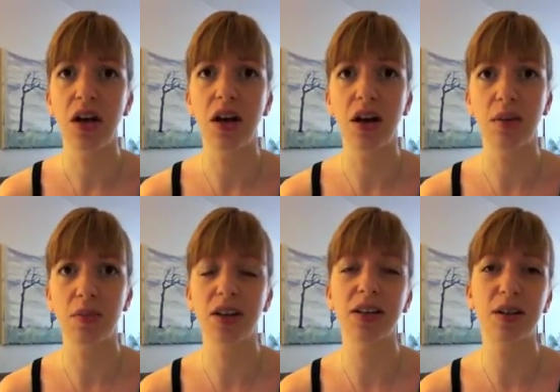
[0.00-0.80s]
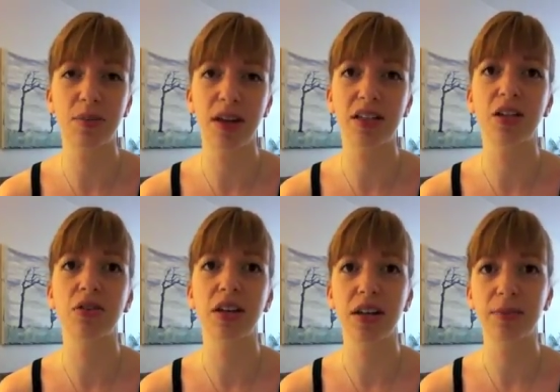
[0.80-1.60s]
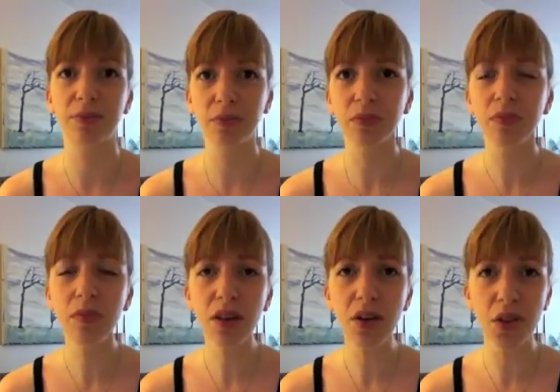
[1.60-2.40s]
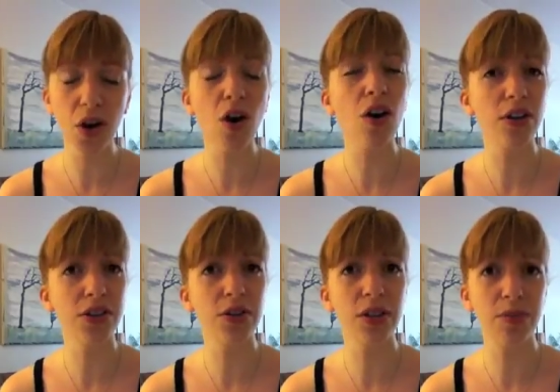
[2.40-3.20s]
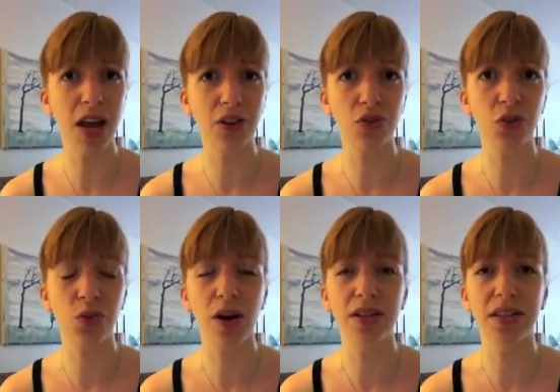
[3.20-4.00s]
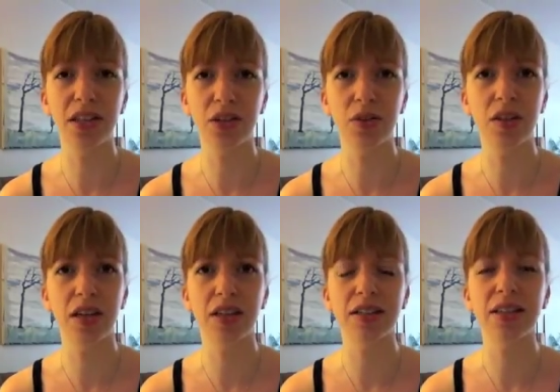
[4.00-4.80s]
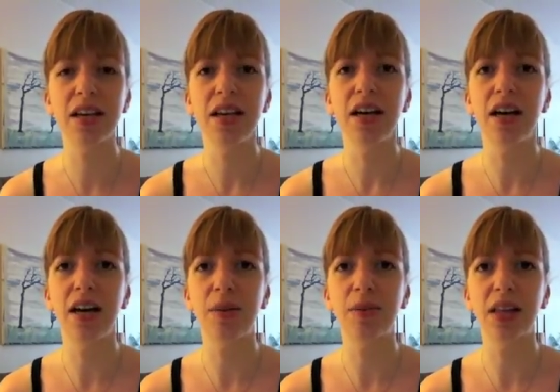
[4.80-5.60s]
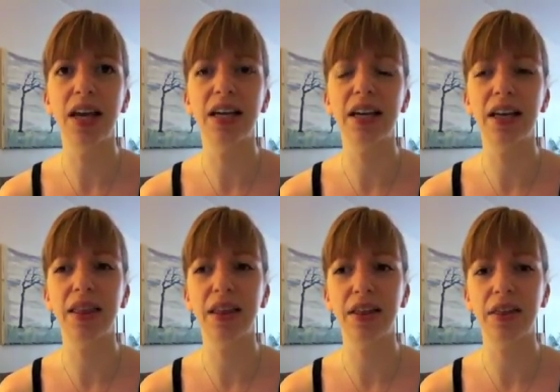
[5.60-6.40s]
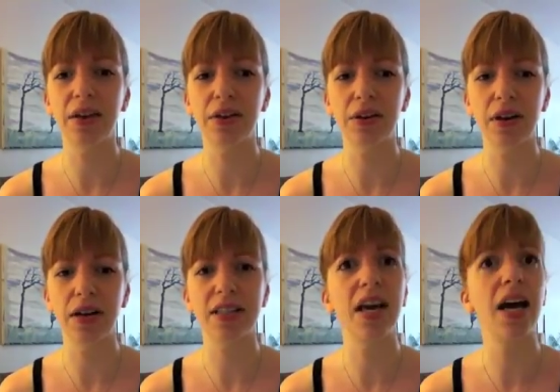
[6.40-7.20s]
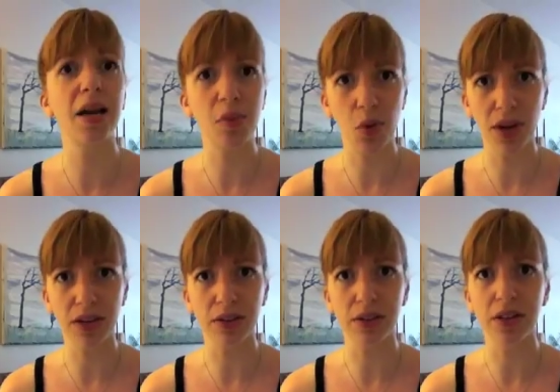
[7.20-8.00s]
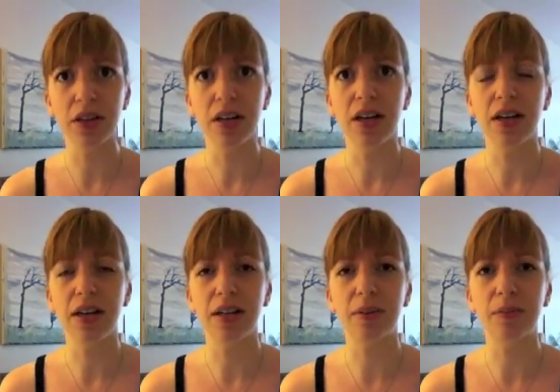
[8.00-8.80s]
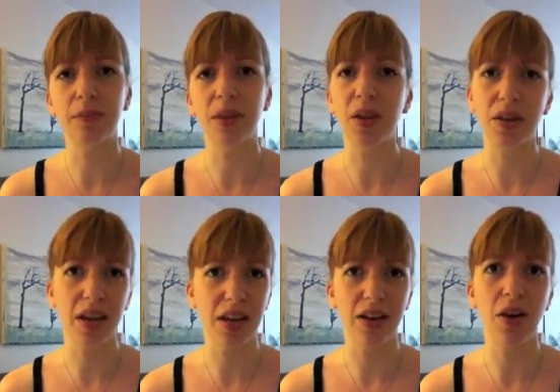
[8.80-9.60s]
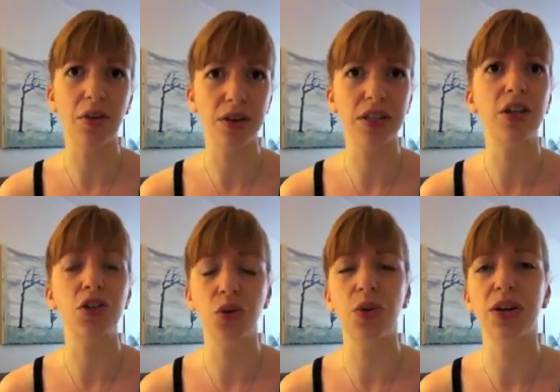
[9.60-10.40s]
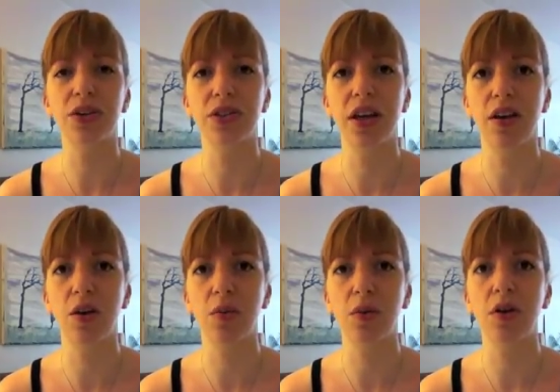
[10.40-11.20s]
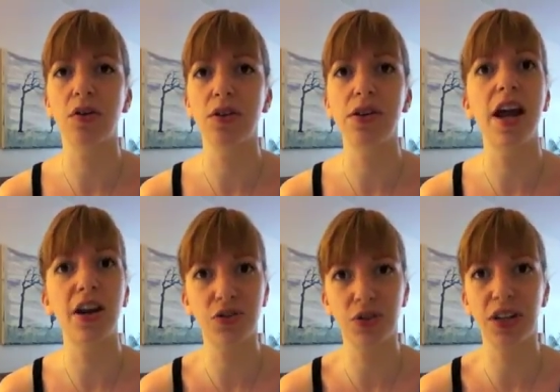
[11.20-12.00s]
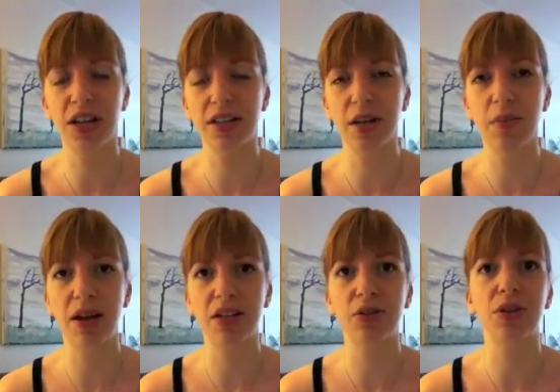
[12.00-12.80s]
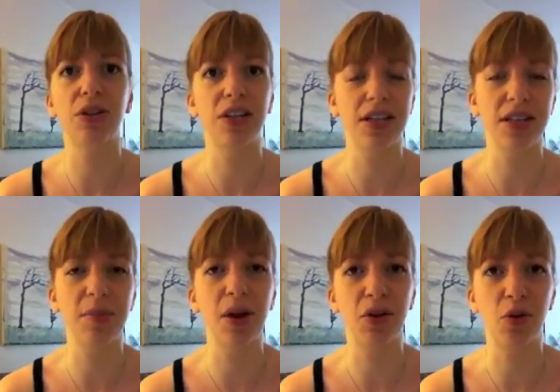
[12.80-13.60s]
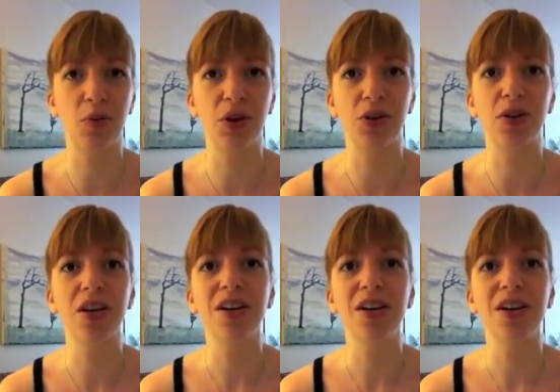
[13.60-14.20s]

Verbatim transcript: um, killing bacteria. There are also some natural ones that use things um, like I think their uh, thyme oil um, and, and other essential oils that are, are naturally antibacterial and antimicrobial.